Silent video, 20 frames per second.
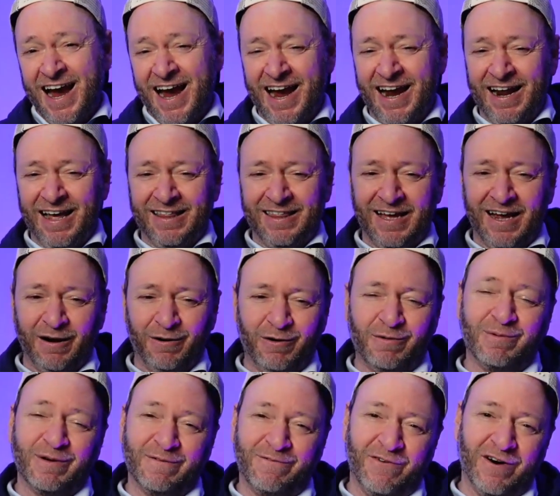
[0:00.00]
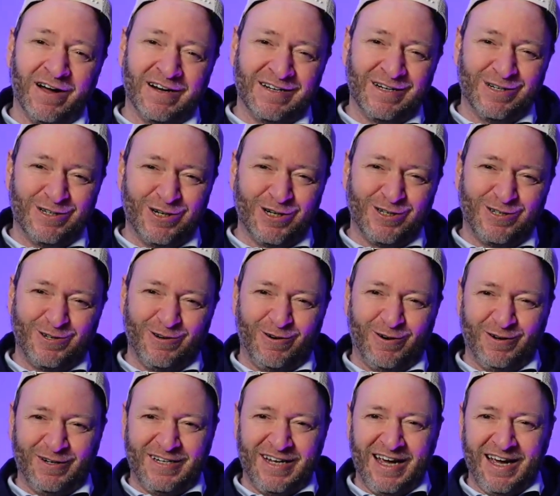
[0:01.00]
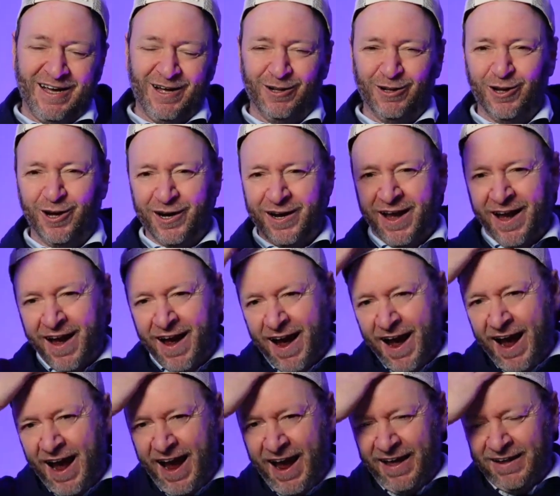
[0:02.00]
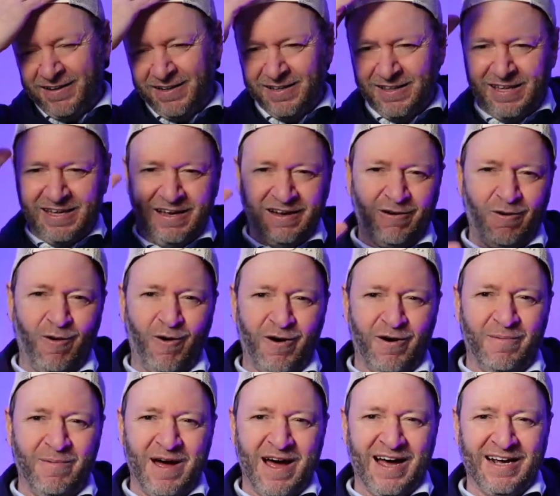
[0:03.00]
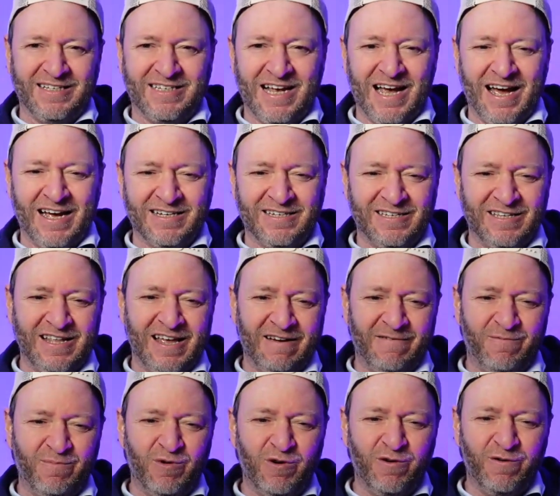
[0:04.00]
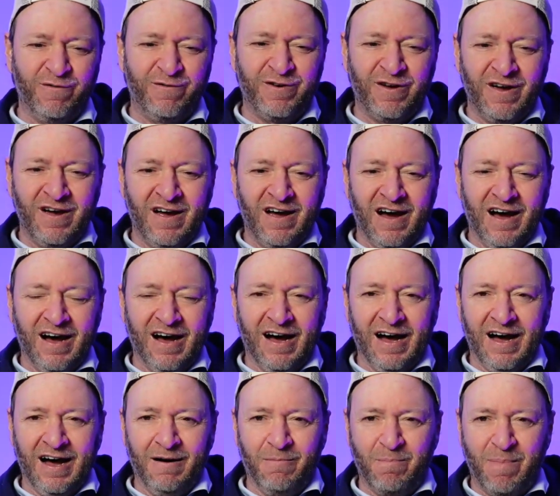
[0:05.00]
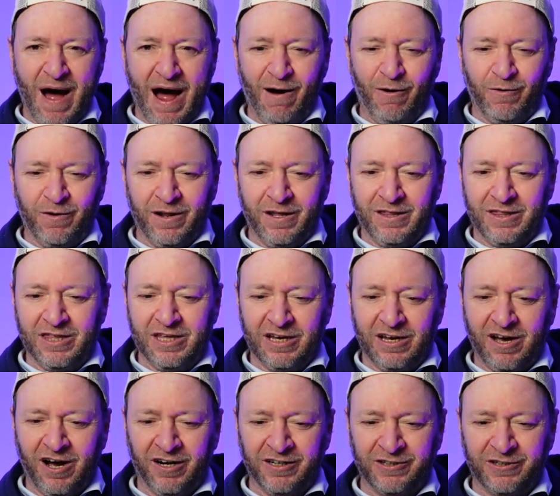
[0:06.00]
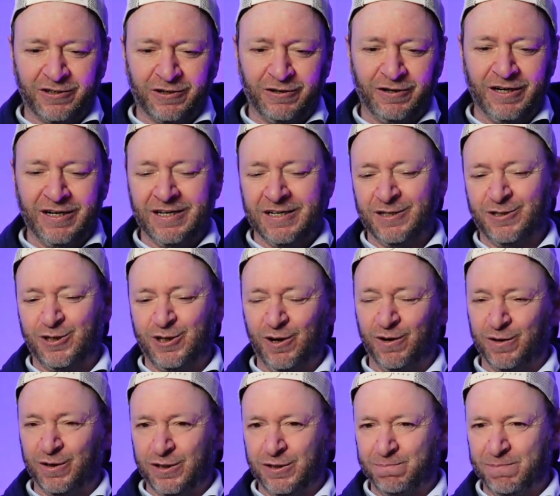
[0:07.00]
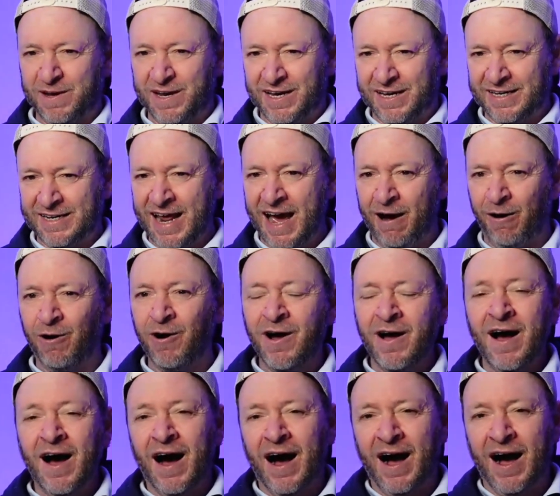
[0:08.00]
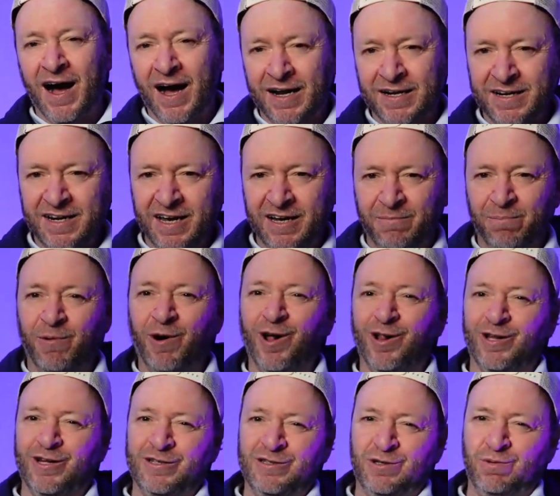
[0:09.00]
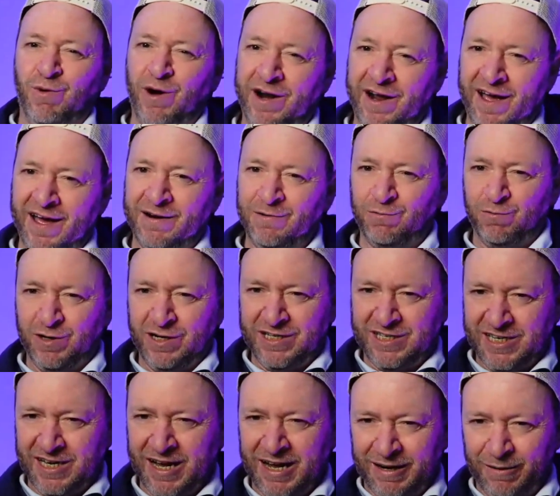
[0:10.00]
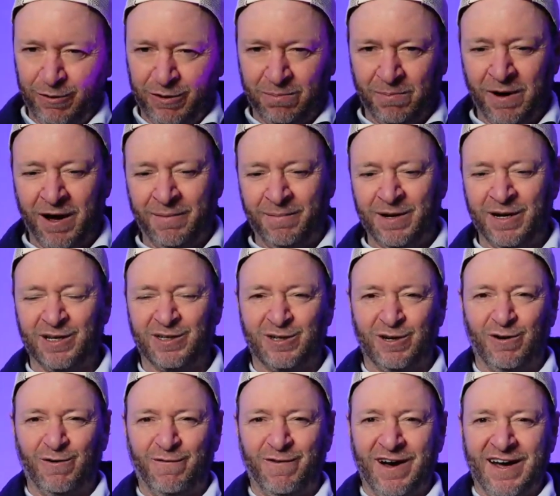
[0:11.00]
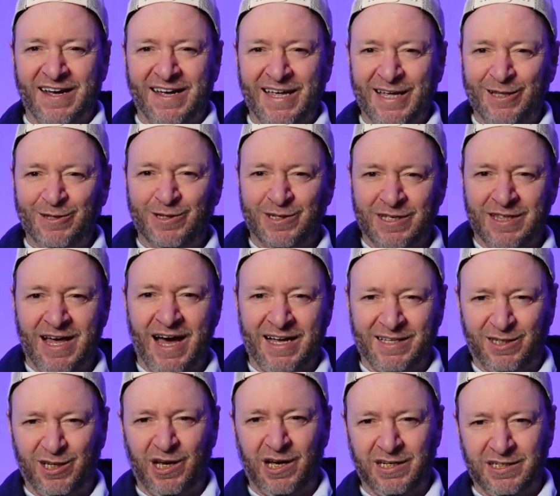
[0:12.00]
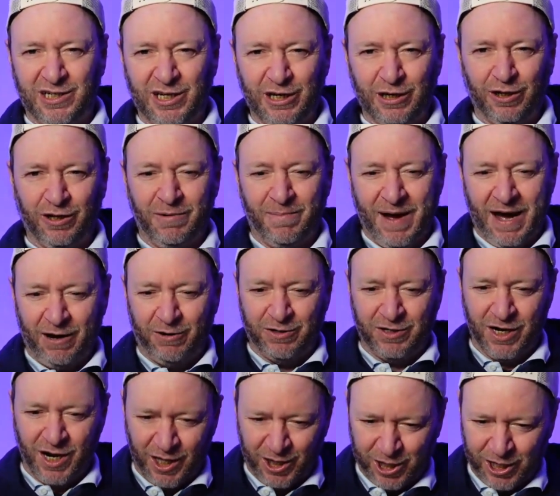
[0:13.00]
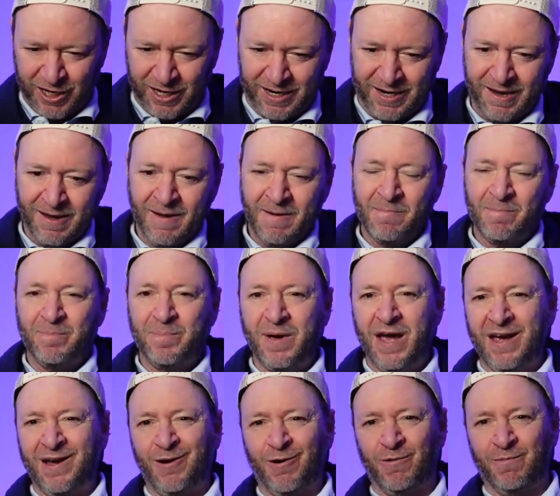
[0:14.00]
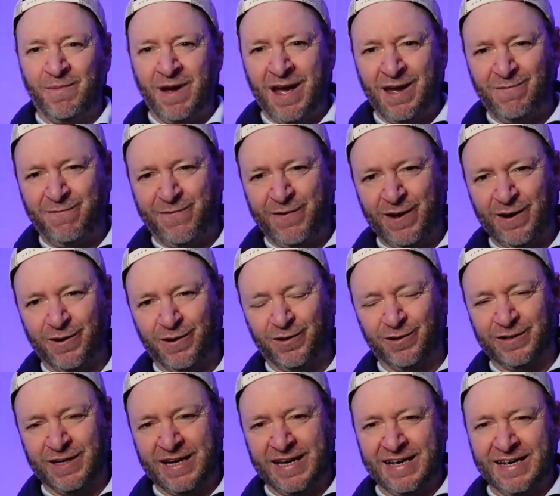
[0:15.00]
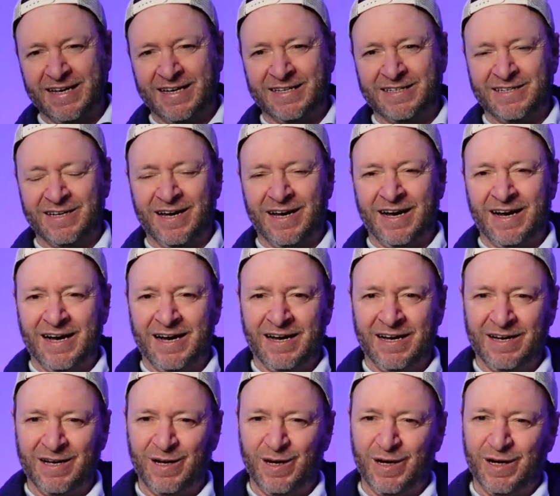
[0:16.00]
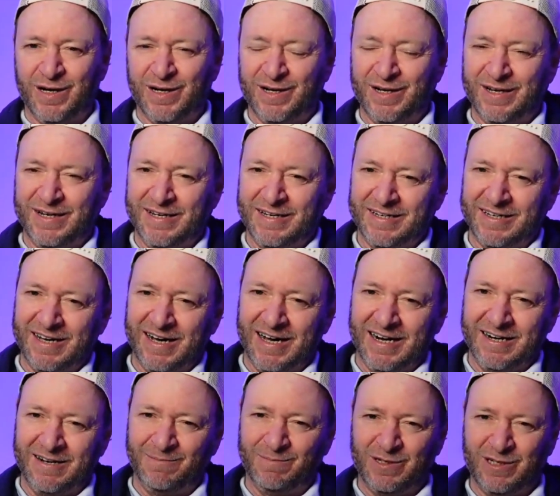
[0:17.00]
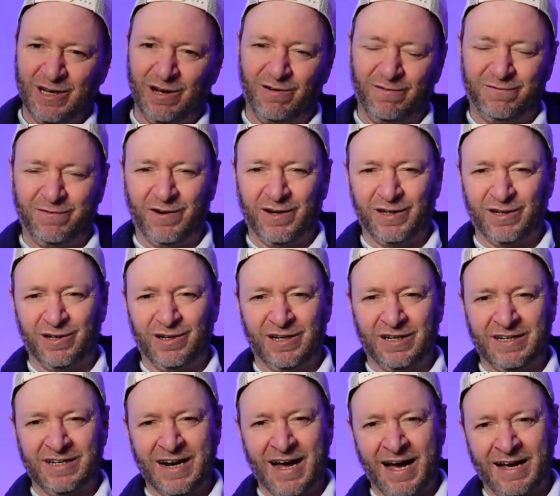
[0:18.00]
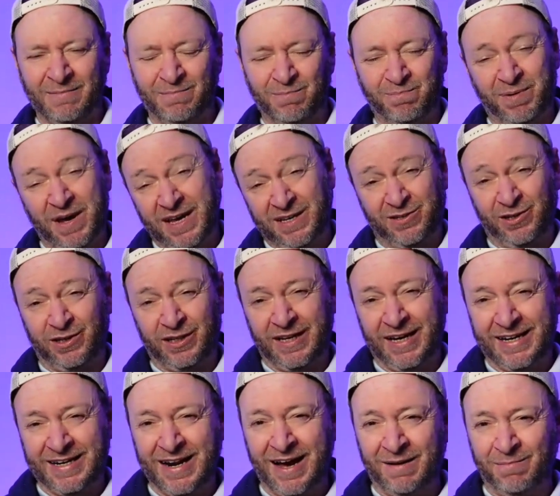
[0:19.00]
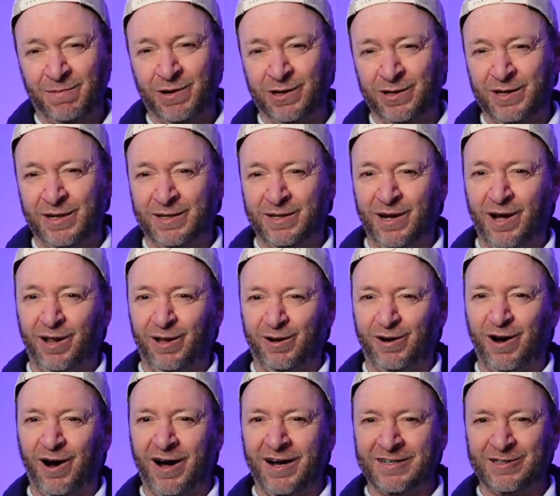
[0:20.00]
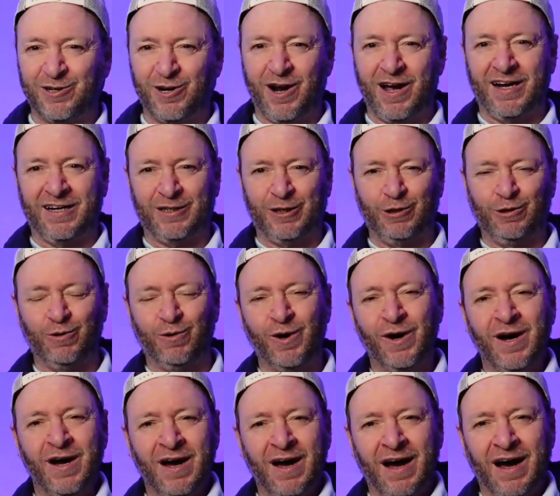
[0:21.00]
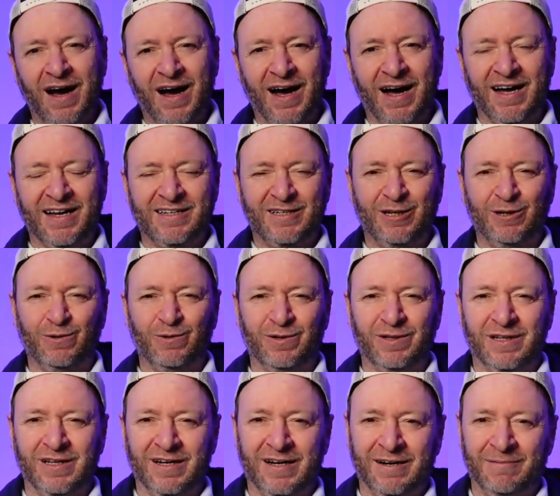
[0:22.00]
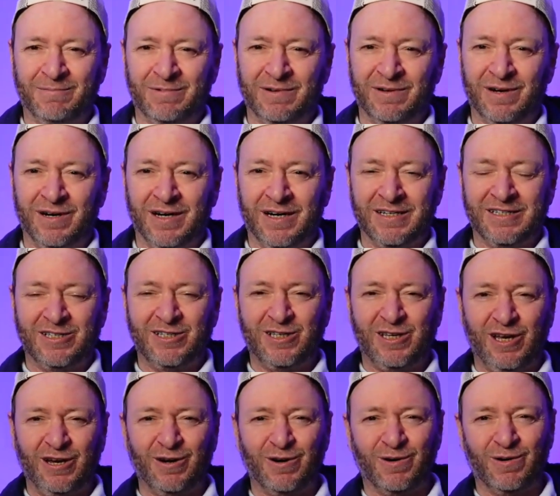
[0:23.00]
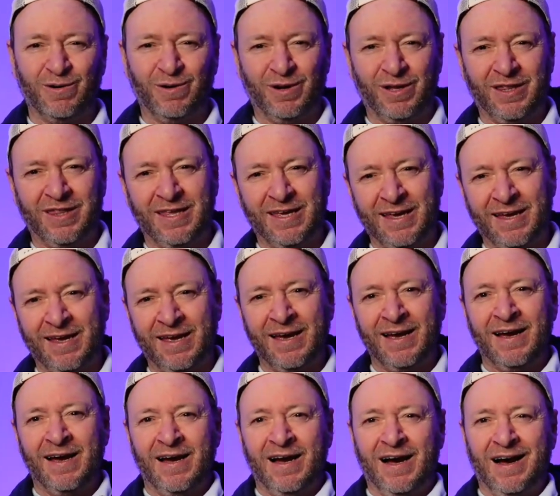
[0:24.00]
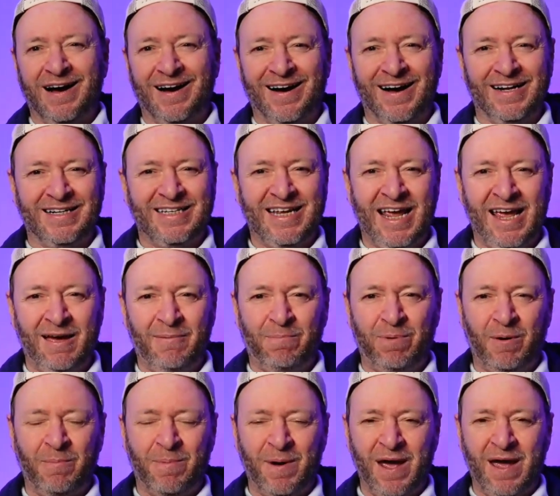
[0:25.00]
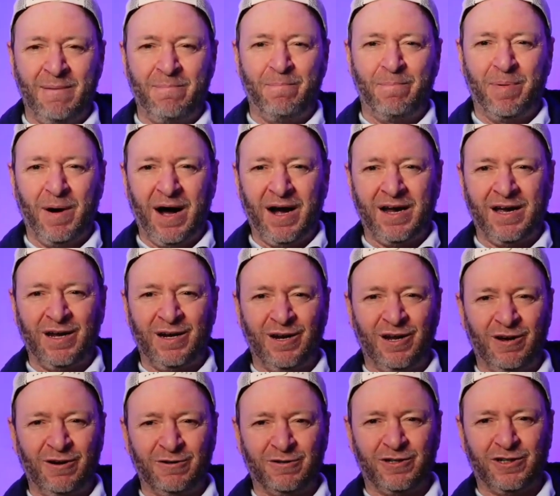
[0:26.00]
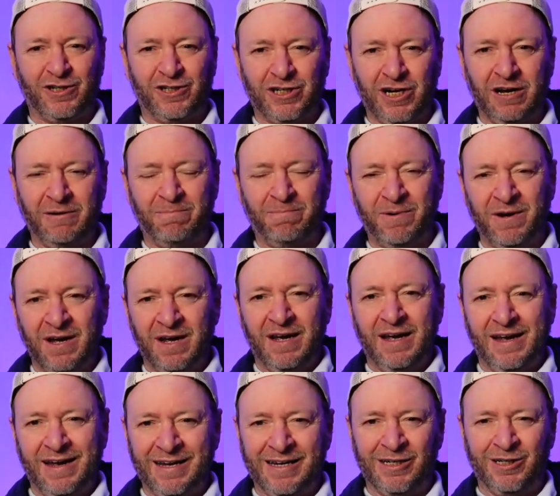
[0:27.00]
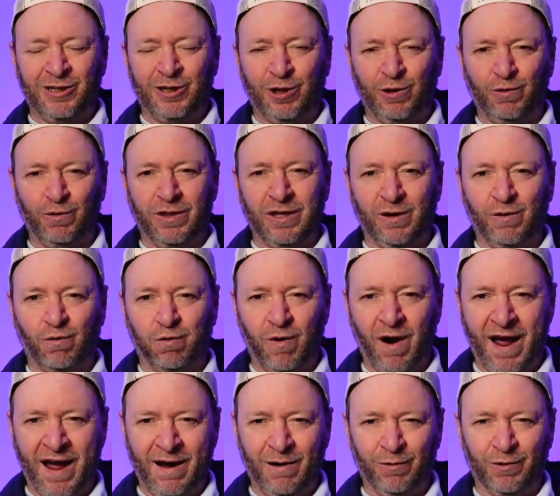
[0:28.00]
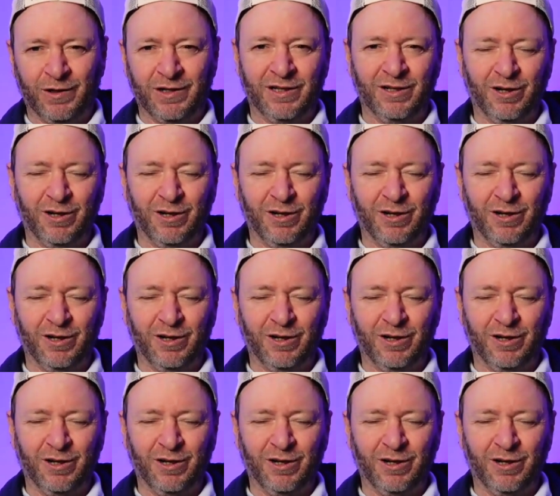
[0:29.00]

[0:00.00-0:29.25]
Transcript: And I thought it would be fun to just sort of take a look at the quarterbacks as they've moved uh, about the country, so to speak. Now, uh, Nick Mullens went ahead and re signed with my Minnesota Vikings. That's a deal about nothing. Baker Mayfield is uh, uh got himself a, a, nine, basically a nine million dollar contract to uh, to um, uh, steer the uh, Tampa Bay Buccaneer ship into the ground.